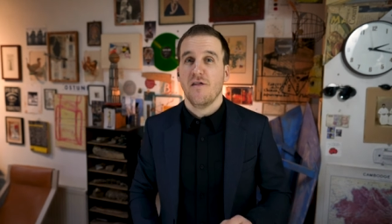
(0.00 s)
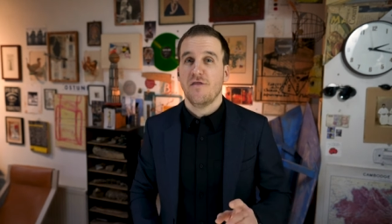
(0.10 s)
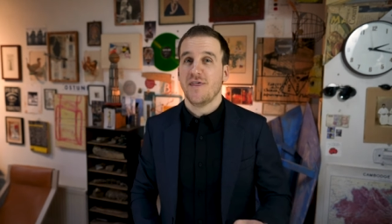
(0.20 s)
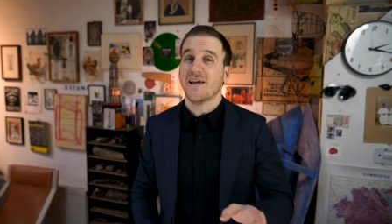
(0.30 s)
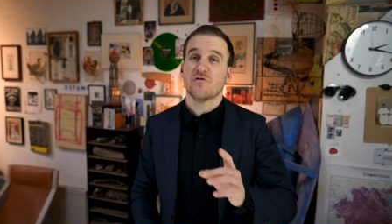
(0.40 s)

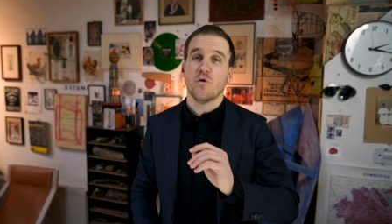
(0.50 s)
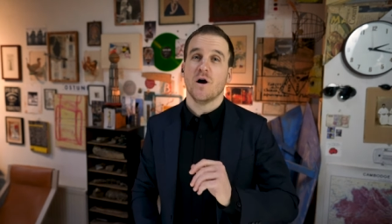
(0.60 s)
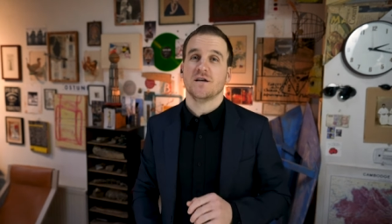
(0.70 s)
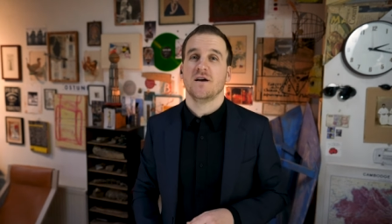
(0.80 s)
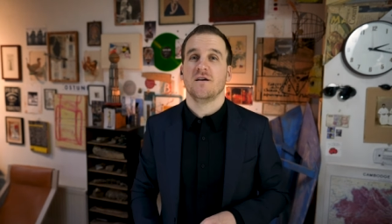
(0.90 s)
Thanks for
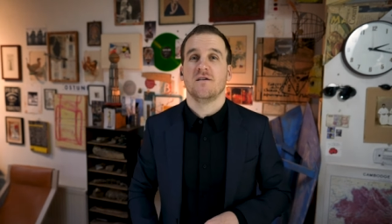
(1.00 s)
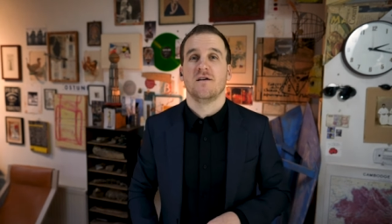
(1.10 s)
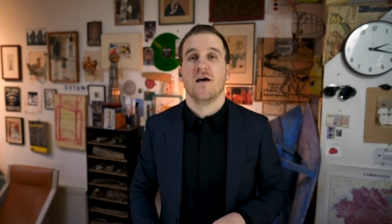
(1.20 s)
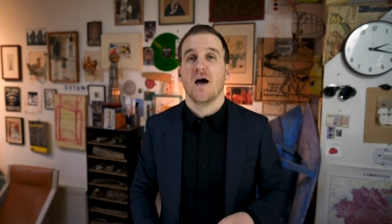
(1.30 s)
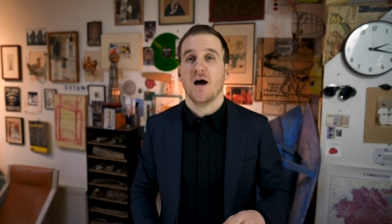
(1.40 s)
watching.
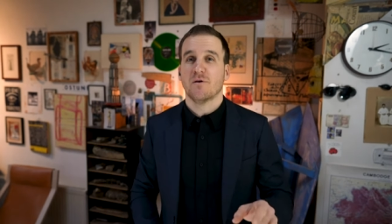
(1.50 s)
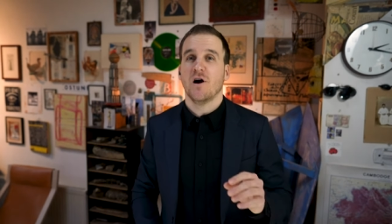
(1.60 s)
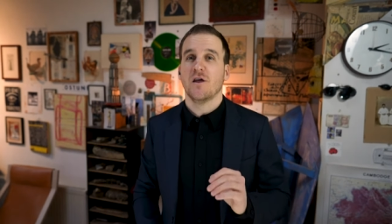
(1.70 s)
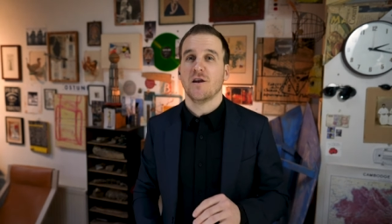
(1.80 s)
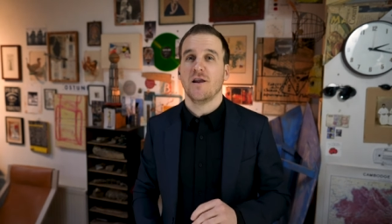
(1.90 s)
I'm
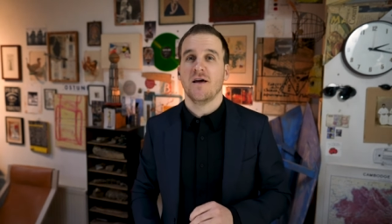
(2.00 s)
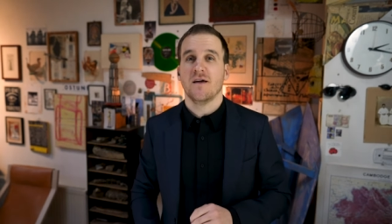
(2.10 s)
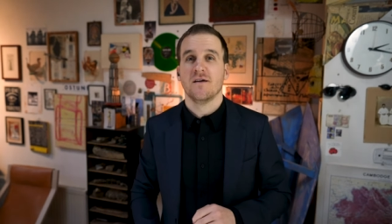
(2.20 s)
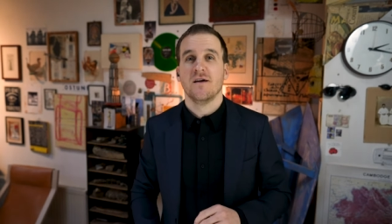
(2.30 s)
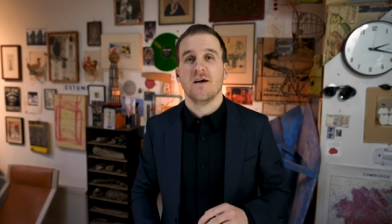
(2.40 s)
Colin
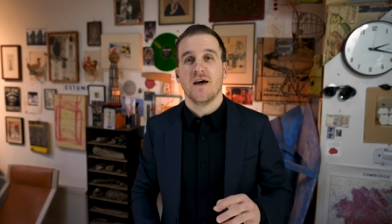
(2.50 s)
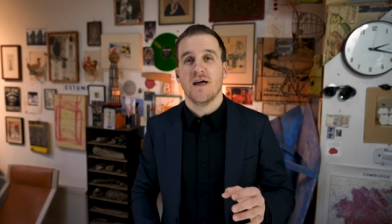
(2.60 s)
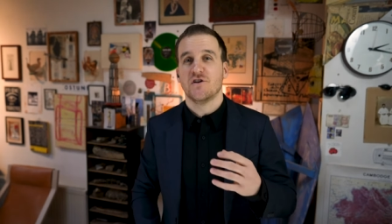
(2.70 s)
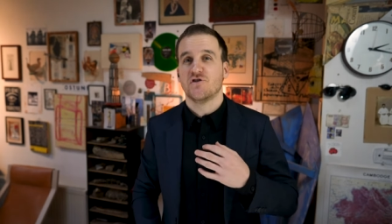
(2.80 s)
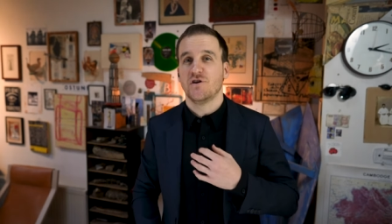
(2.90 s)
Lay,
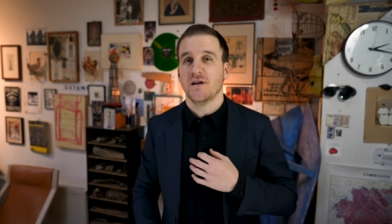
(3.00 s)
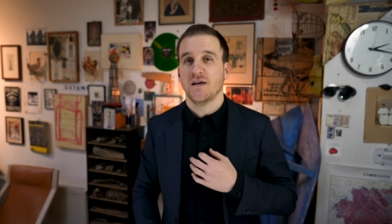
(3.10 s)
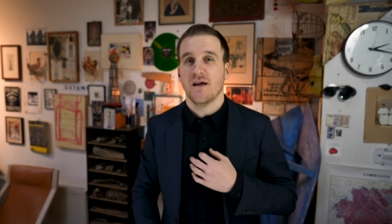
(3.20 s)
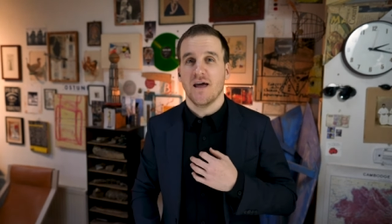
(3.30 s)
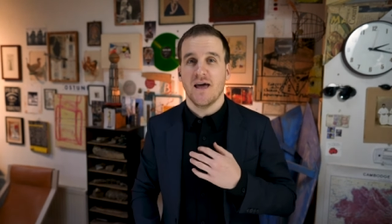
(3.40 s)
an
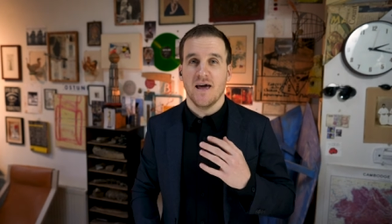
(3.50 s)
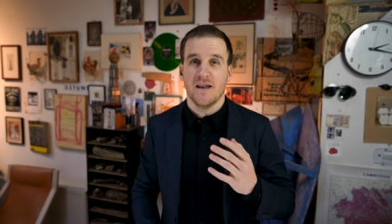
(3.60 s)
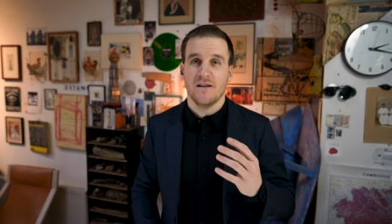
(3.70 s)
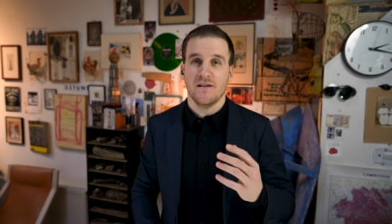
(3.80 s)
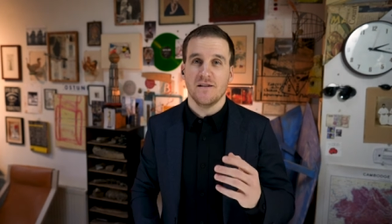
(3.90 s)
attorney
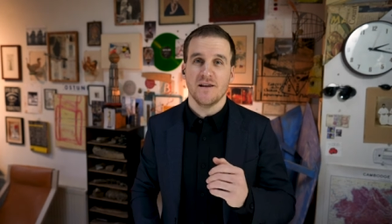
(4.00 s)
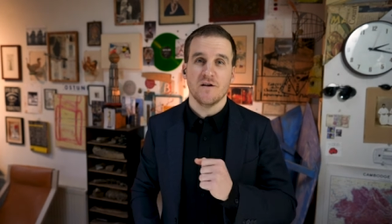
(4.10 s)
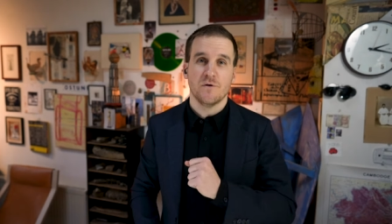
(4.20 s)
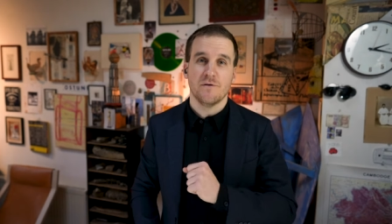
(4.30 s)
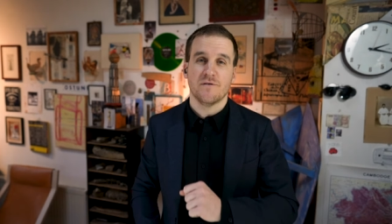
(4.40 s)
at
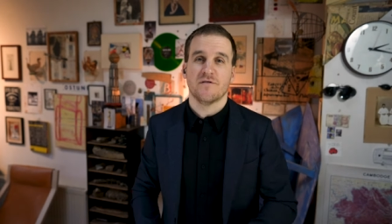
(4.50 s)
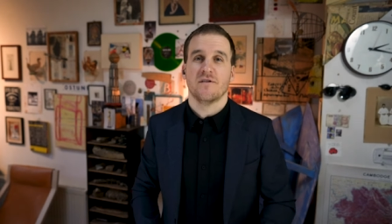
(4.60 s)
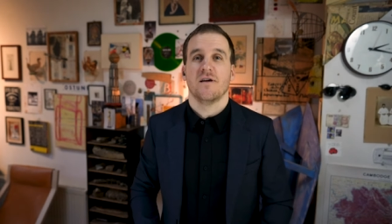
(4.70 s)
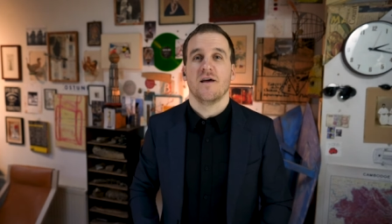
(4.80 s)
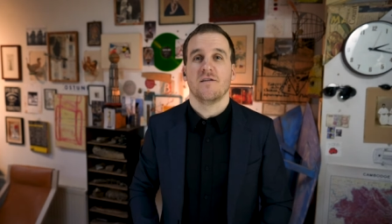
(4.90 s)

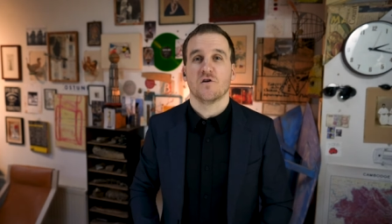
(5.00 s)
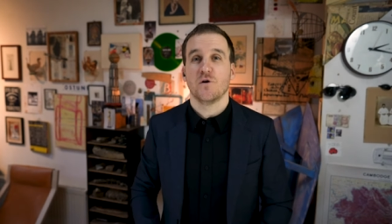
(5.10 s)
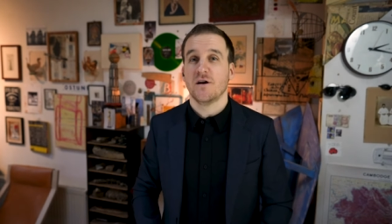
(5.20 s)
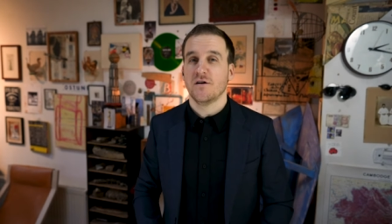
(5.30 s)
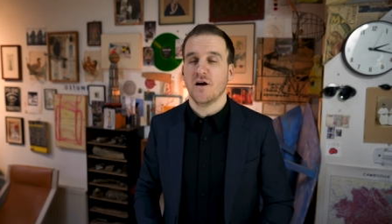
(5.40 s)
LayRoots and the
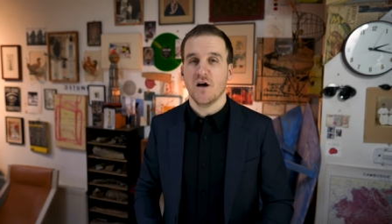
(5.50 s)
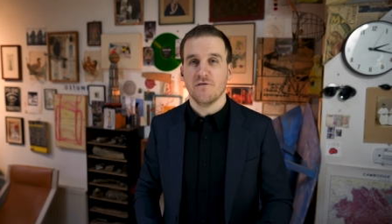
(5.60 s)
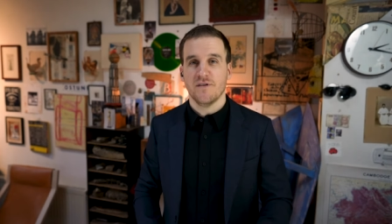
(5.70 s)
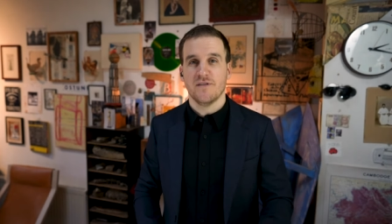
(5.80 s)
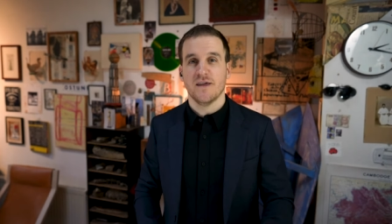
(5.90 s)
creator
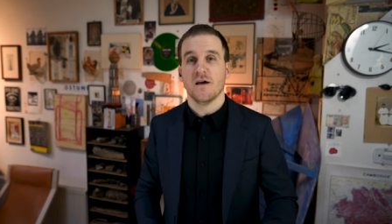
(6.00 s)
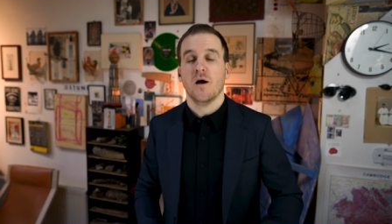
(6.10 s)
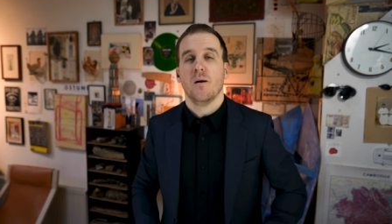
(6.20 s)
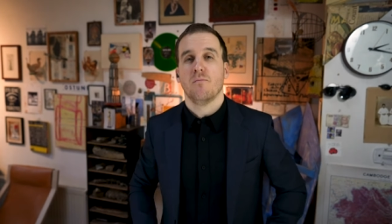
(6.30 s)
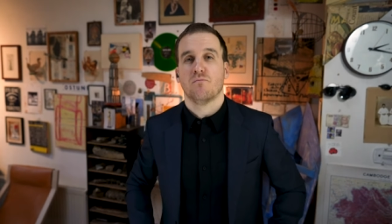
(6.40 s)
of the
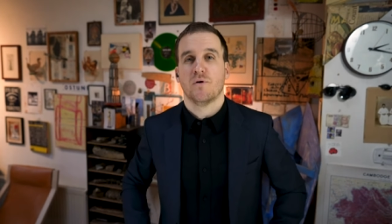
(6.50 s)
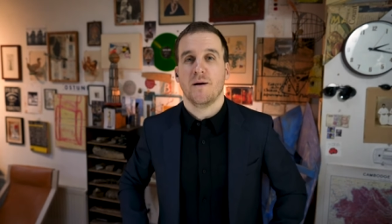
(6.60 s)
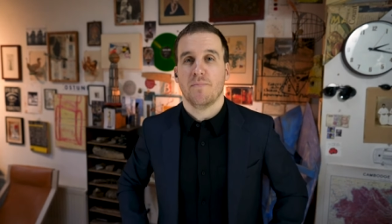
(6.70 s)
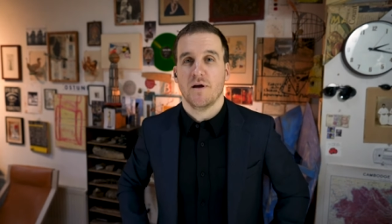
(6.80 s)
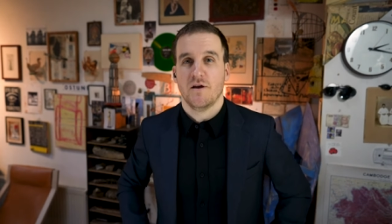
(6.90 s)

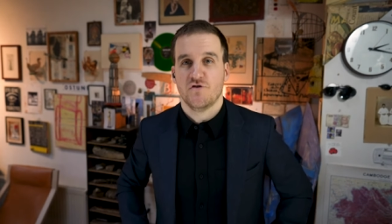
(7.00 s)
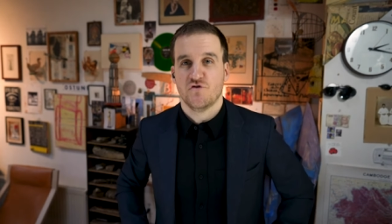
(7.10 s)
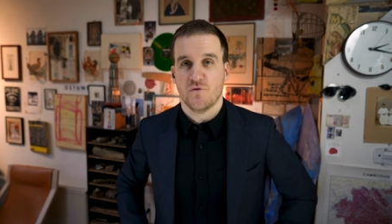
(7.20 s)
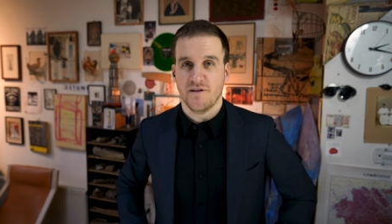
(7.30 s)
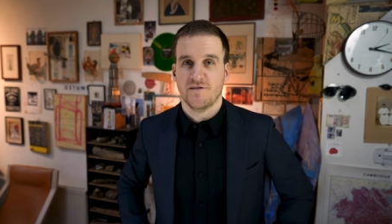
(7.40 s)
Prep
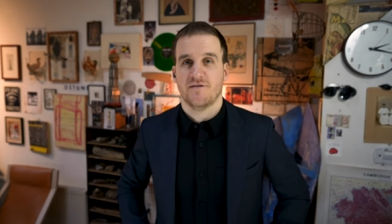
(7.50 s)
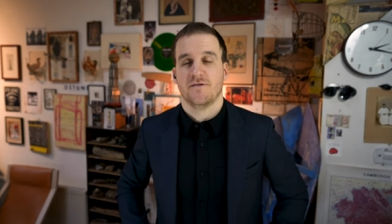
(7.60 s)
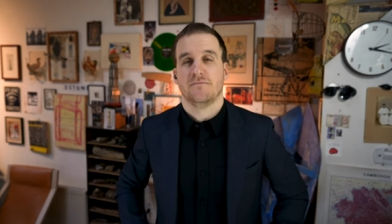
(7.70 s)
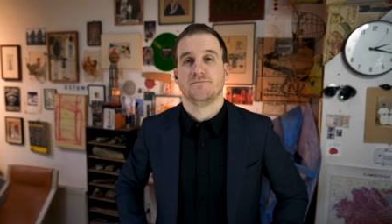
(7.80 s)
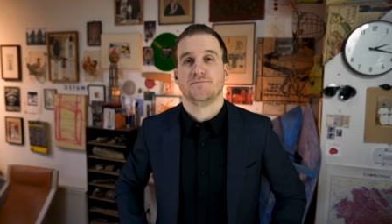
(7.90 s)

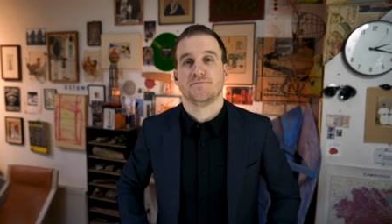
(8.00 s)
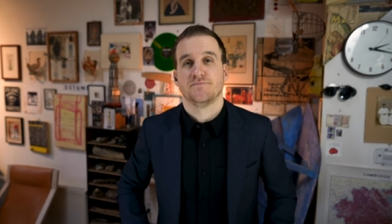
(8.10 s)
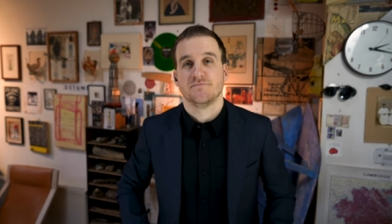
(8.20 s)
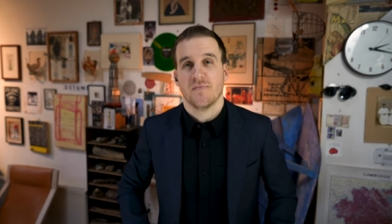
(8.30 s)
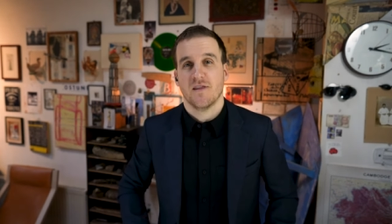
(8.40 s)
Trust.
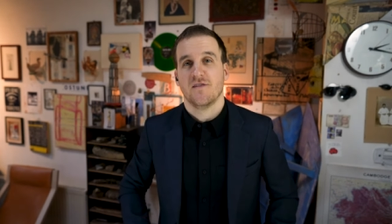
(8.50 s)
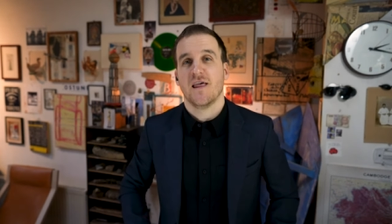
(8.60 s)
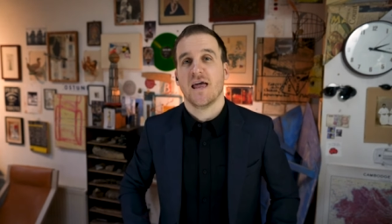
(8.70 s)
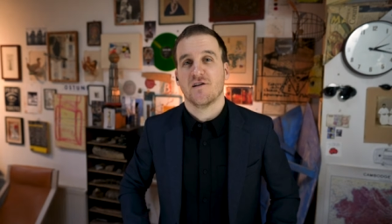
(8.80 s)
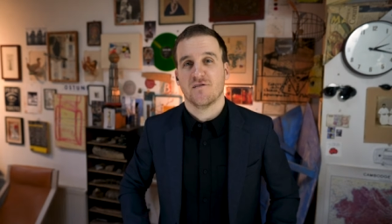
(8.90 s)

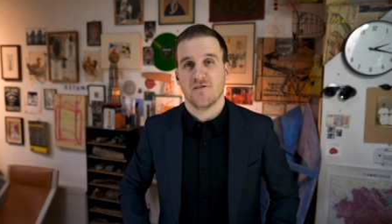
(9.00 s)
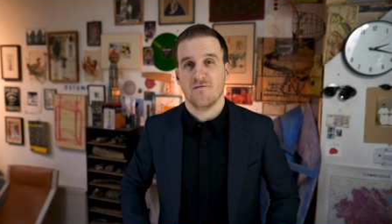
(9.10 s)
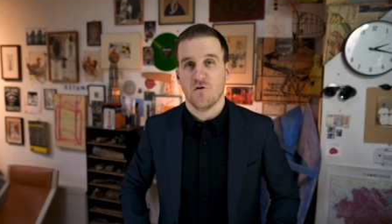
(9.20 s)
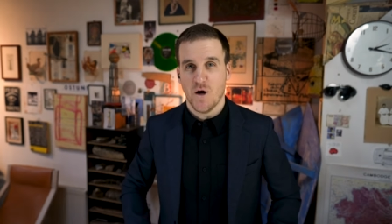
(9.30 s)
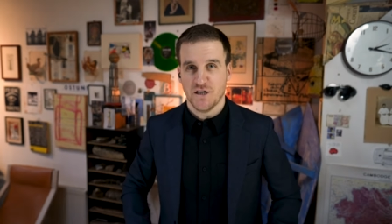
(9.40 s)
Thanks
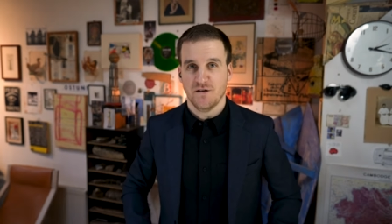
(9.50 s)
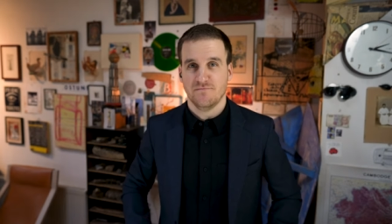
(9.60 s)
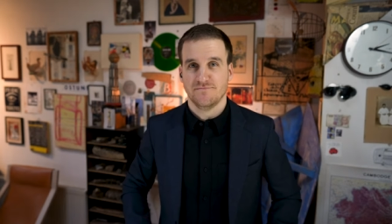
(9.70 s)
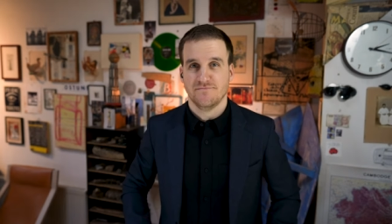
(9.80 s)
for watching.